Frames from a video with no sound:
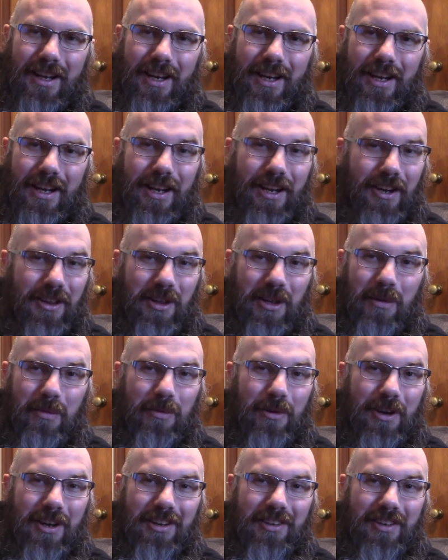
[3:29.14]
You're going to think I'm
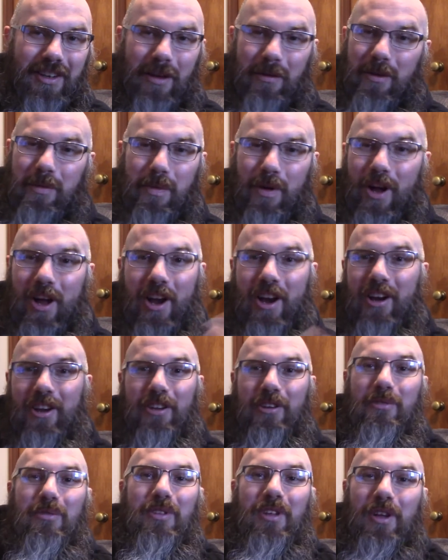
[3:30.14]
crazy. You probably
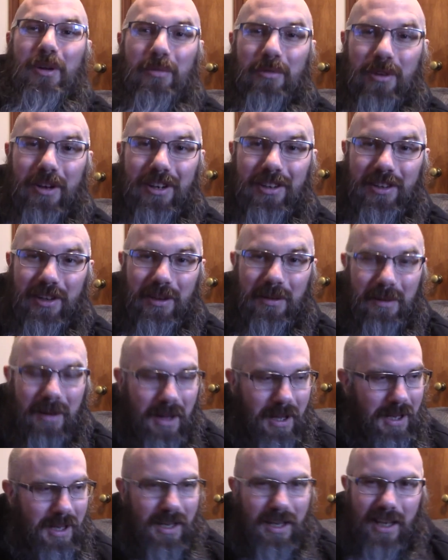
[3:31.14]
already do think I'm crazy.
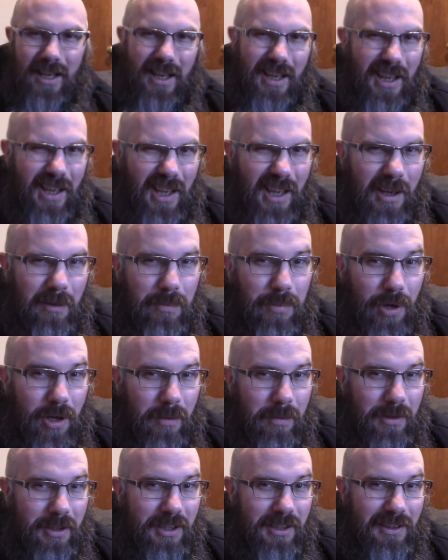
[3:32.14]
In
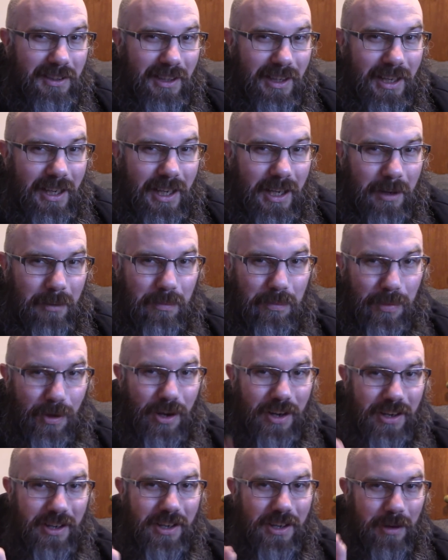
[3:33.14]
part because I am.
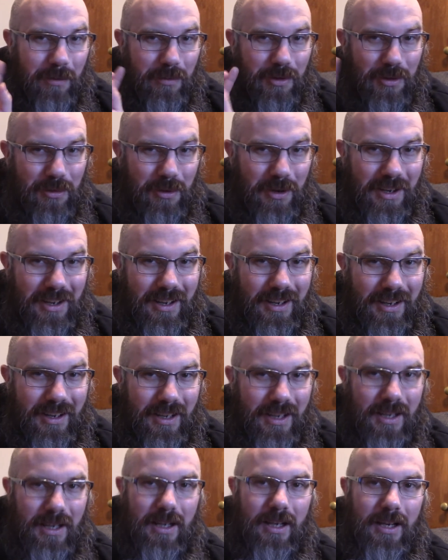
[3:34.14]
But number three.
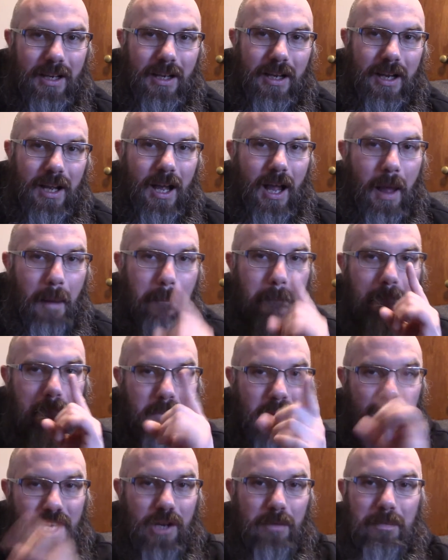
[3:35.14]

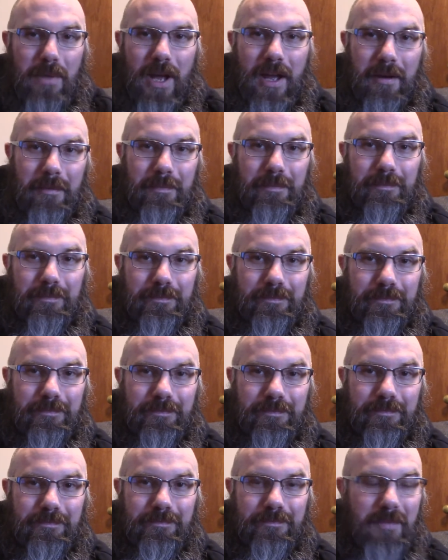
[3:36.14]
Make your bed.
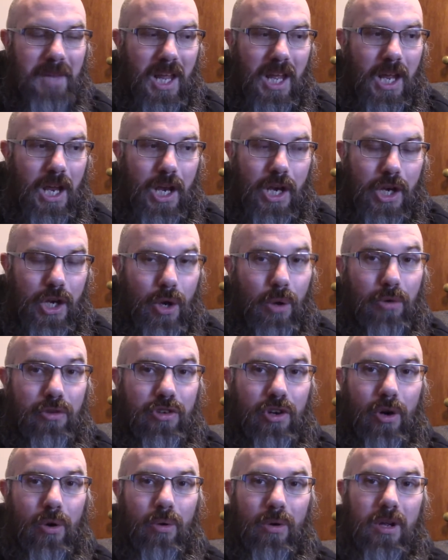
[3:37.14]
No
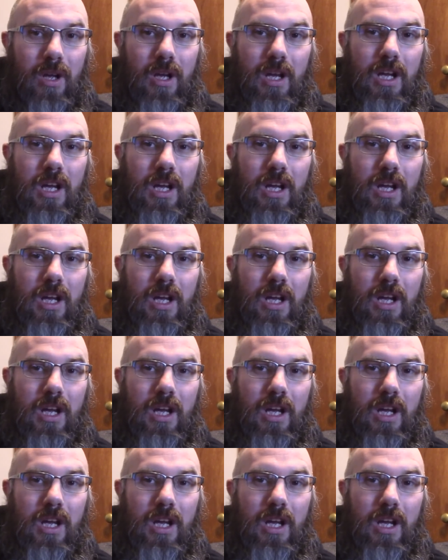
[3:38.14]
joke.